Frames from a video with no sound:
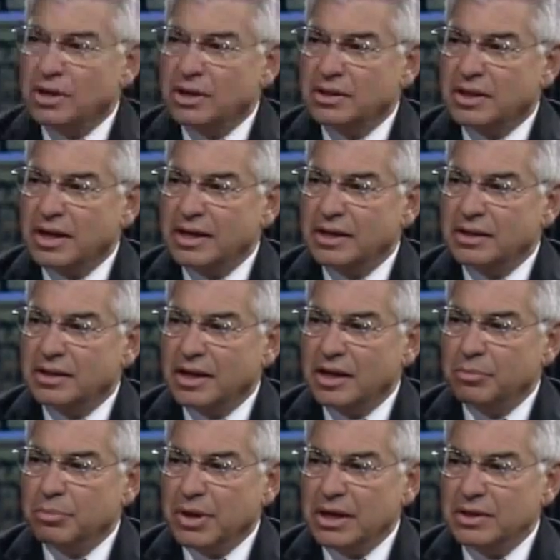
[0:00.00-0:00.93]
on a
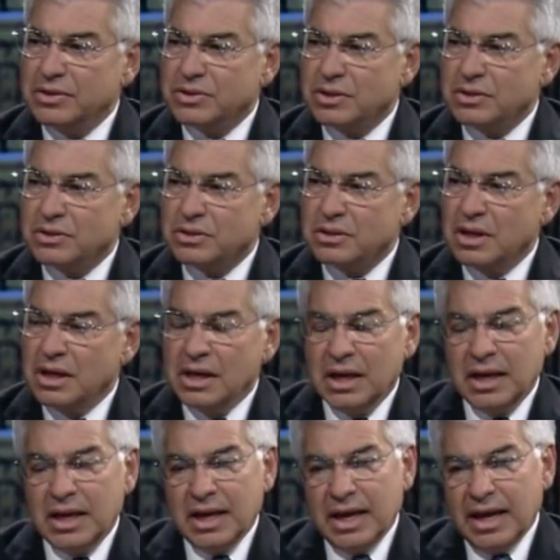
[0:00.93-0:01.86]
day-to-day basis.
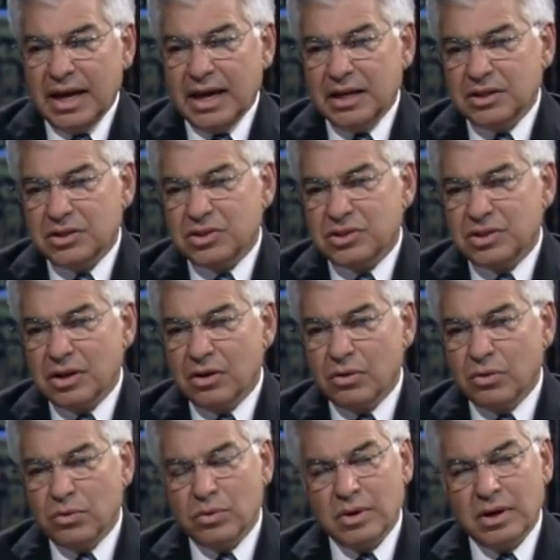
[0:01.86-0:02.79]
And
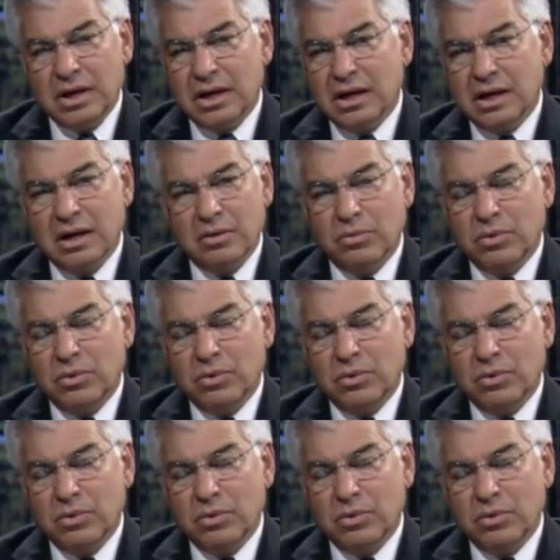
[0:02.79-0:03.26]
so uh,